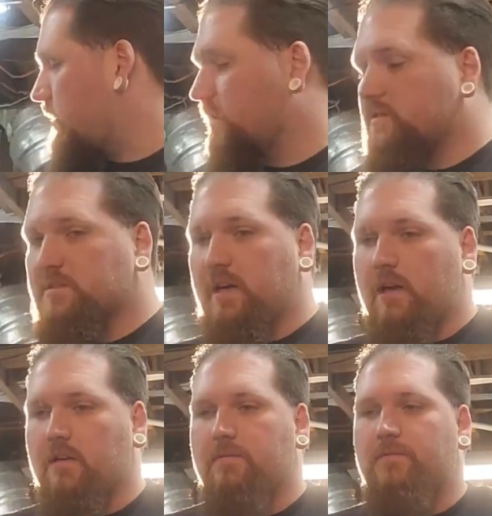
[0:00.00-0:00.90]
here, just
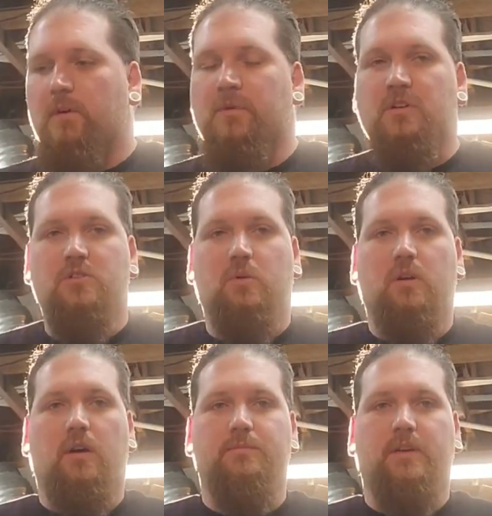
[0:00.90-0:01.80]
kind of filming a
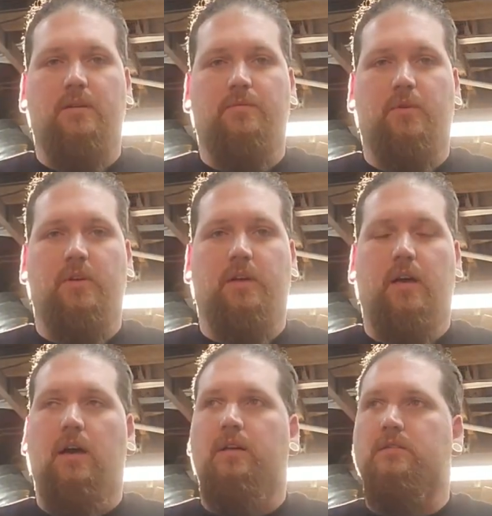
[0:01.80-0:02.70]
short update for you
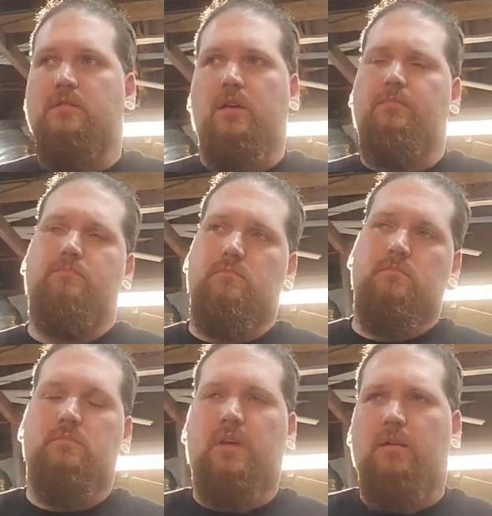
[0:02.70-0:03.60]
guys,
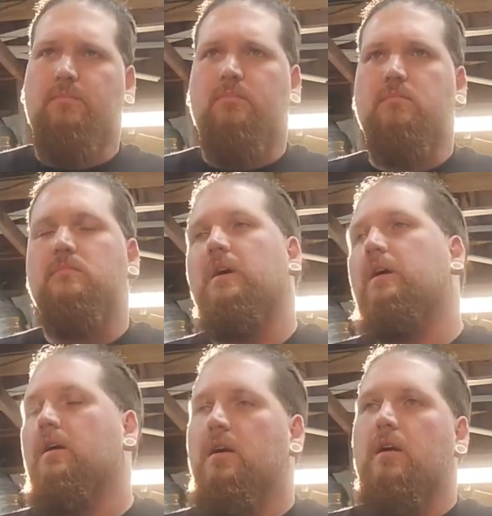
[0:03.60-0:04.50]
kind of
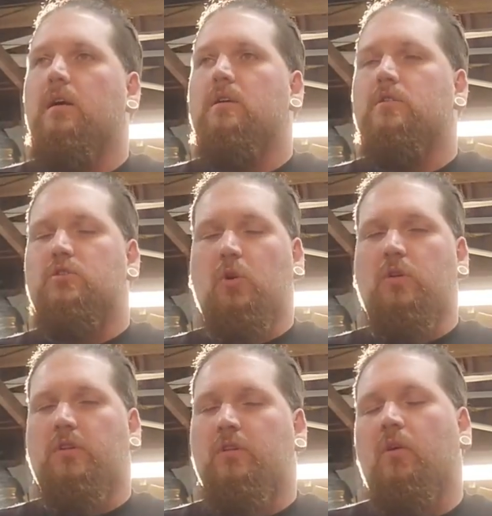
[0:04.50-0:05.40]

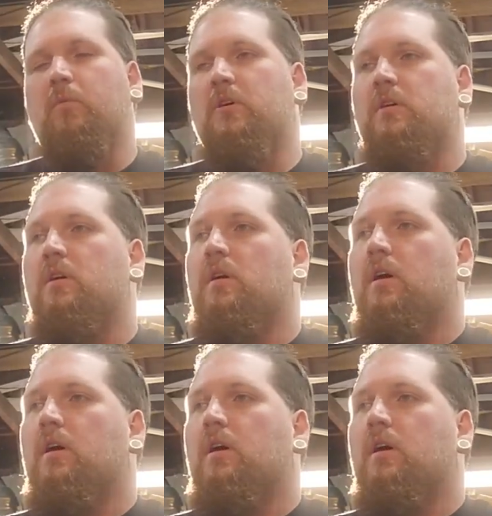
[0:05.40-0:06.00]
shorter than normal.